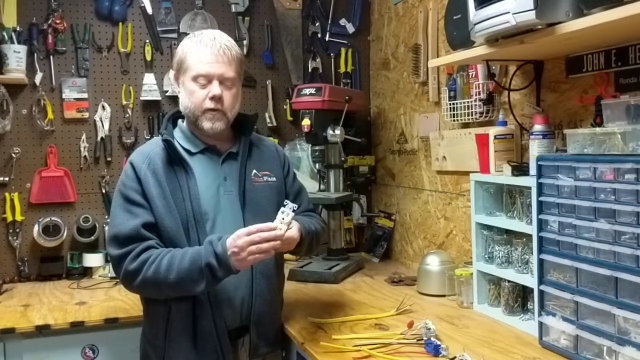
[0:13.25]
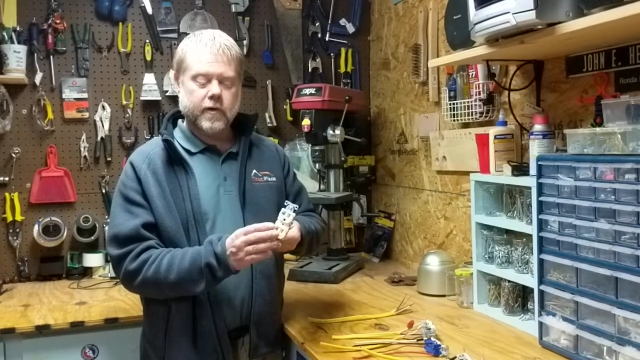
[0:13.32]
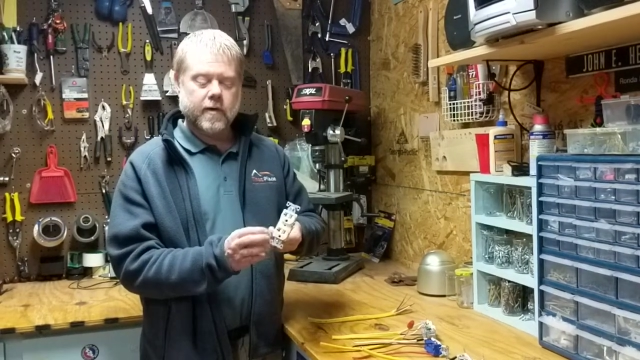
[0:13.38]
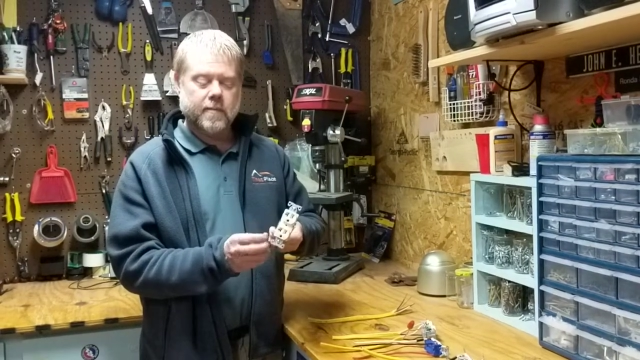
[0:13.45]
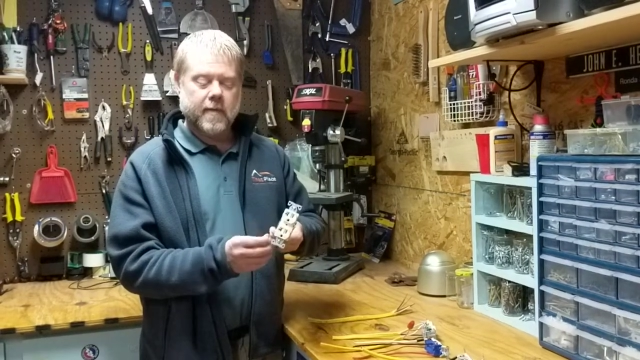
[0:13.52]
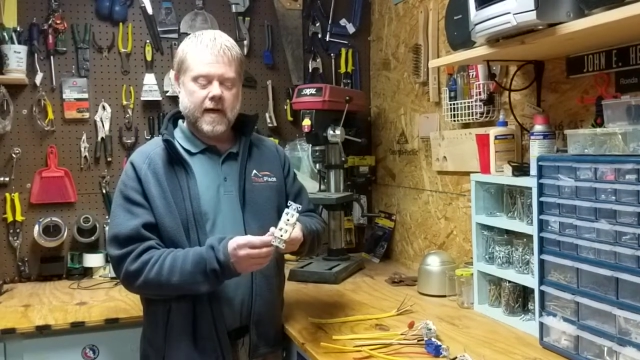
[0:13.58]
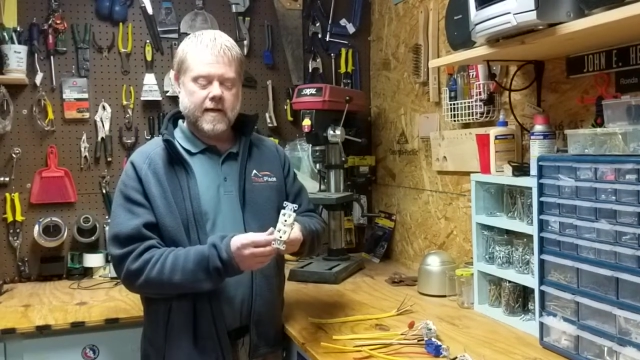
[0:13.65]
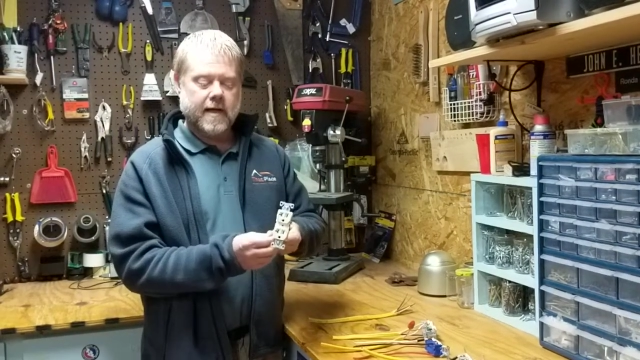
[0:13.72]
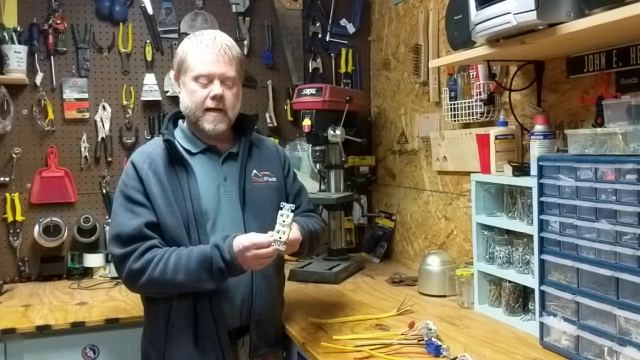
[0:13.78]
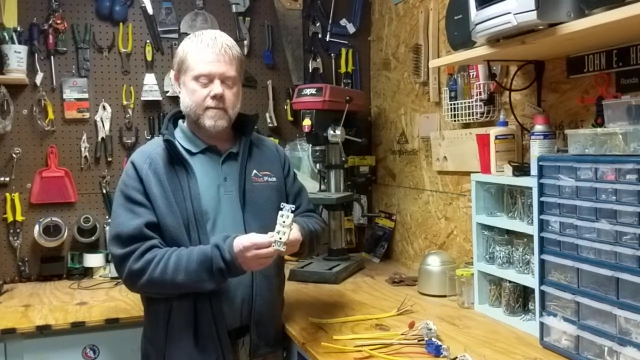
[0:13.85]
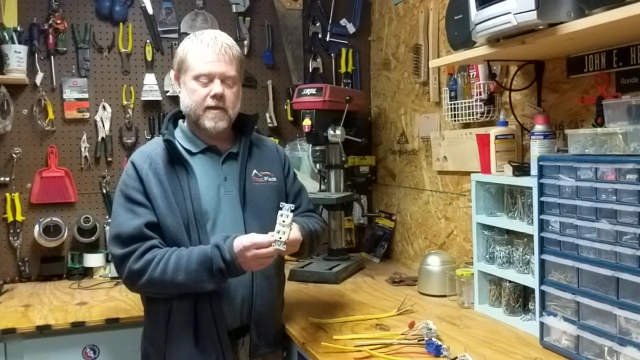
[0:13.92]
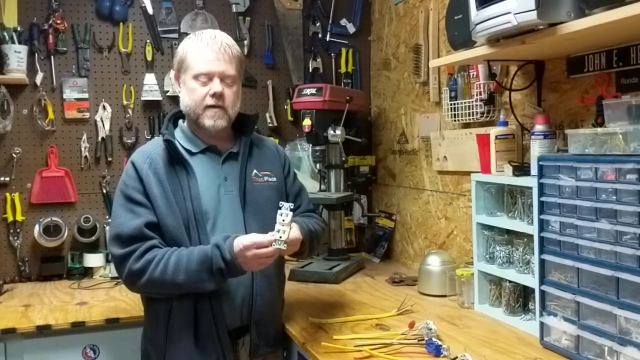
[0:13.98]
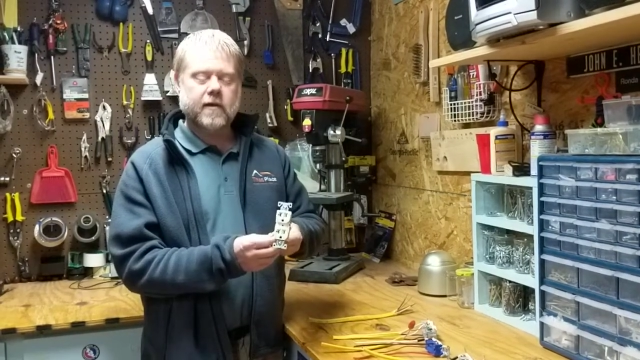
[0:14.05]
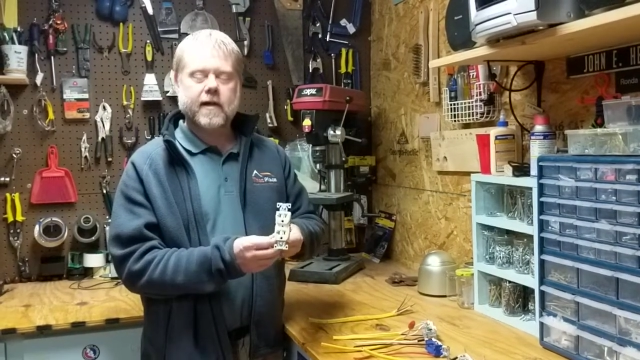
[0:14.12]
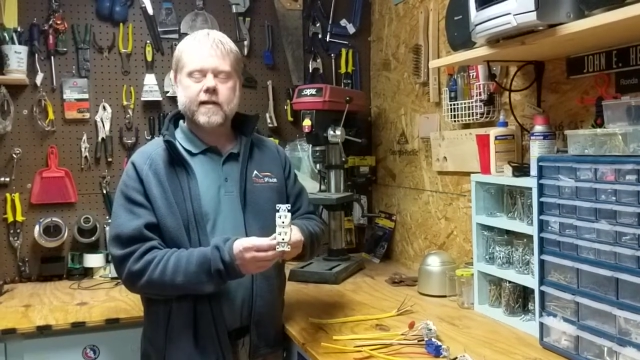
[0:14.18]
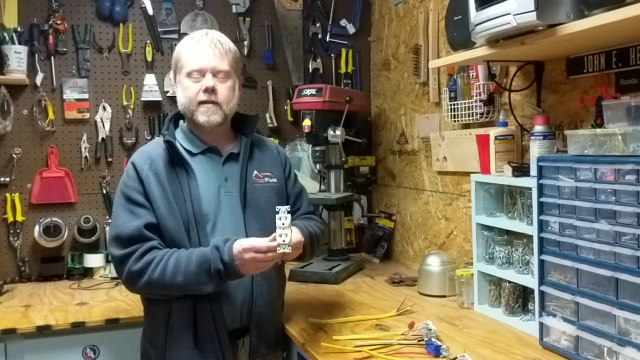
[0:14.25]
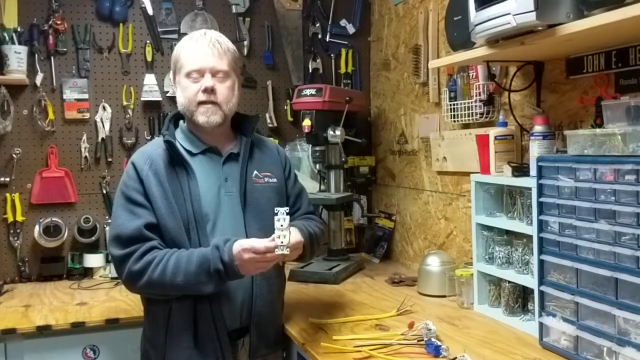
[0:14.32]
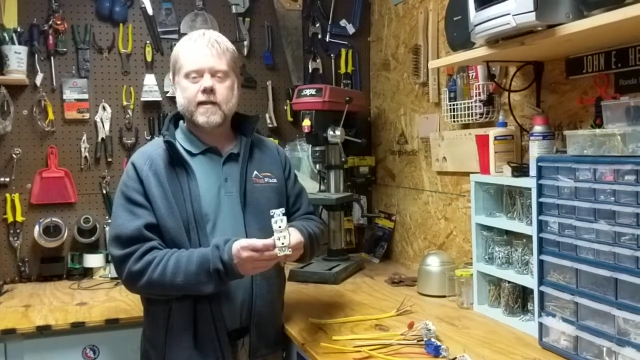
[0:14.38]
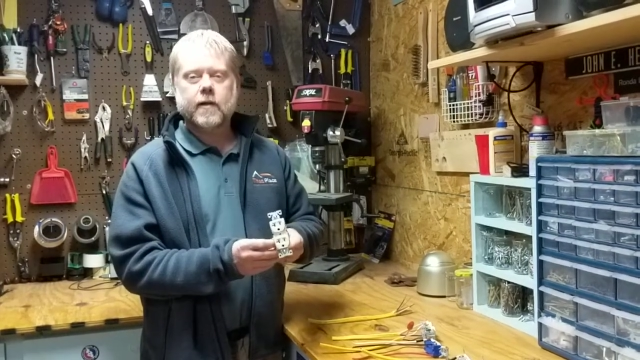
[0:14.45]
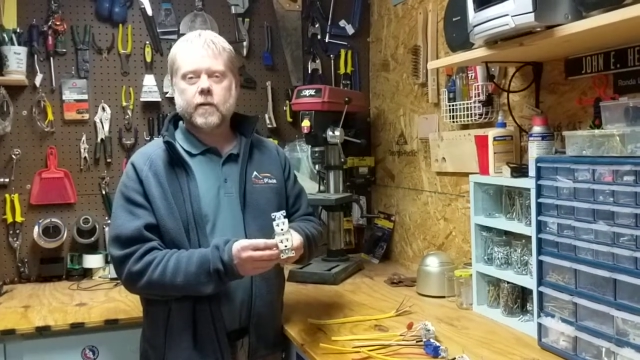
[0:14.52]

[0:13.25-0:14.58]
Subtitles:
or it might not be grounded,